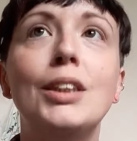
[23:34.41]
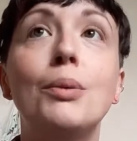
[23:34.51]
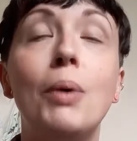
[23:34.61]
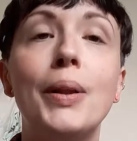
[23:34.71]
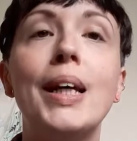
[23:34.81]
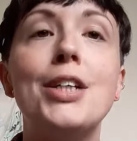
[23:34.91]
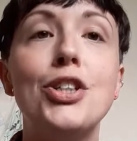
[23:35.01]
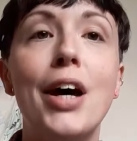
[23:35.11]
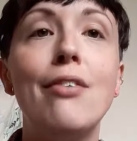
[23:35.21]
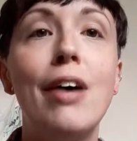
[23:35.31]
The one that I
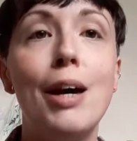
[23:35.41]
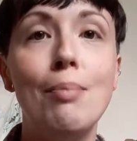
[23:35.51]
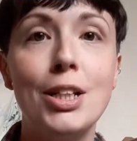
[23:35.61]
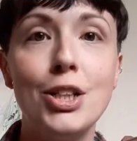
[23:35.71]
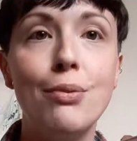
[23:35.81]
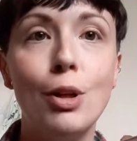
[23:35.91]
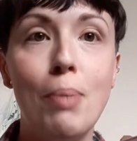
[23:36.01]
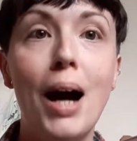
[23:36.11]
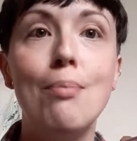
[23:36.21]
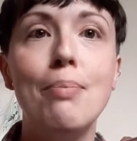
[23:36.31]
share via my general
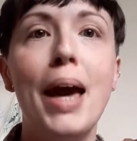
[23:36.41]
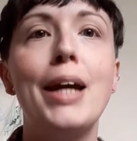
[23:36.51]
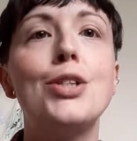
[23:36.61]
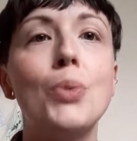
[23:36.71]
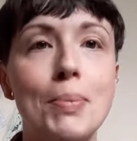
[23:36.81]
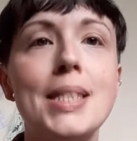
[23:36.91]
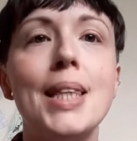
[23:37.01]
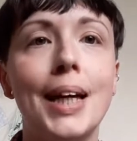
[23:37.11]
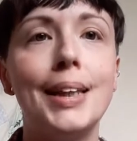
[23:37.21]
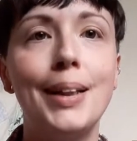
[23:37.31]
pattern page will be
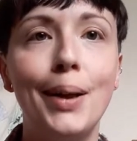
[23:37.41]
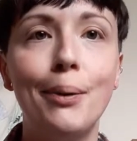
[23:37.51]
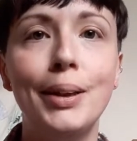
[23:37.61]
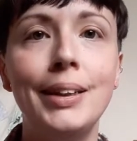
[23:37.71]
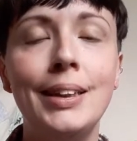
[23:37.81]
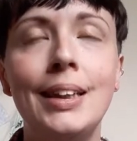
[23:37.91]
slightly lower.